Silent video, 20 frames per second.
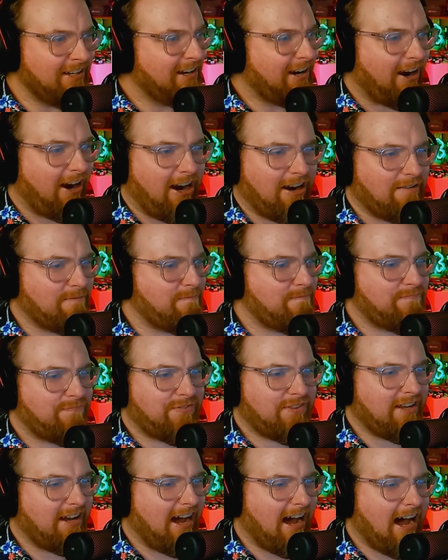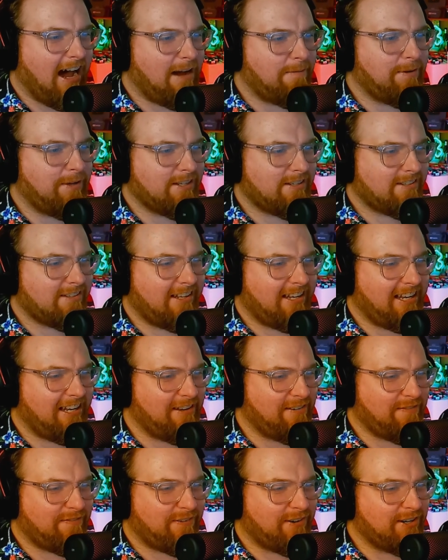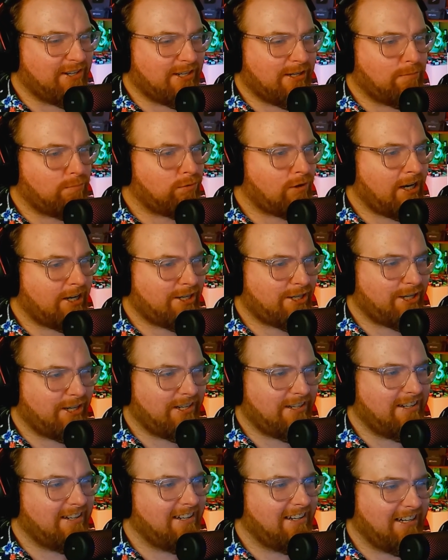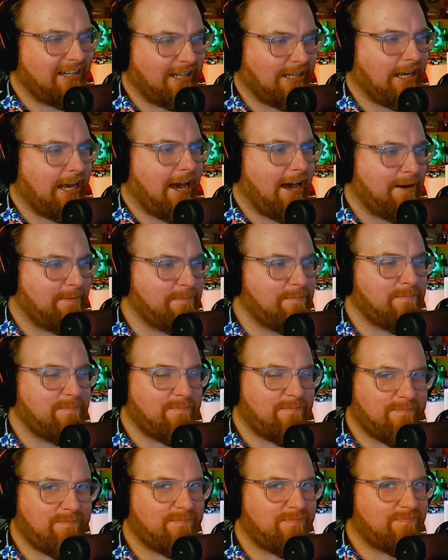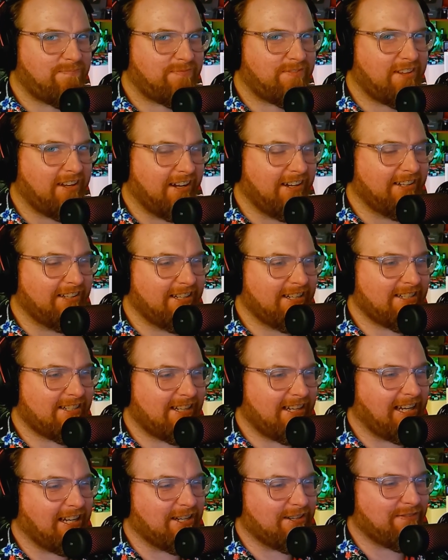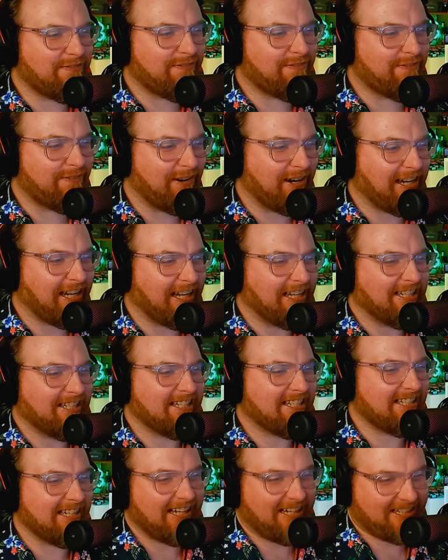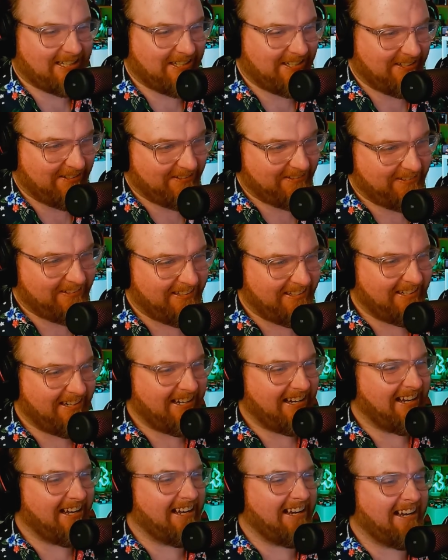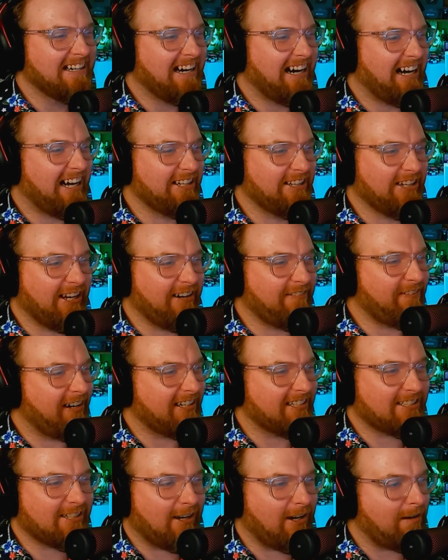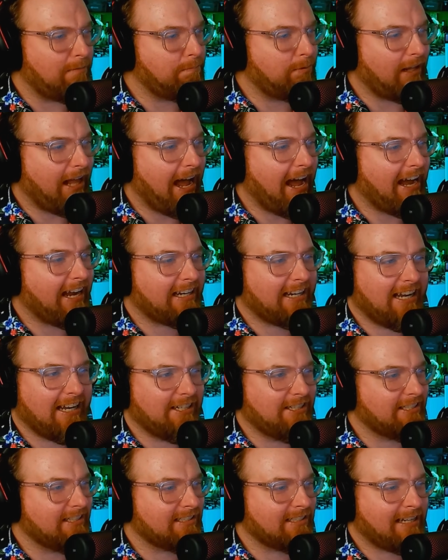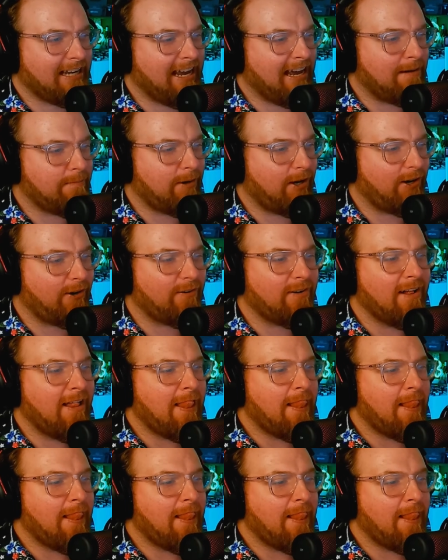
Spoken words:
All right, obviously, first impression, yeah. This thing is freaking sick, dude. I love how it's all black and just camo.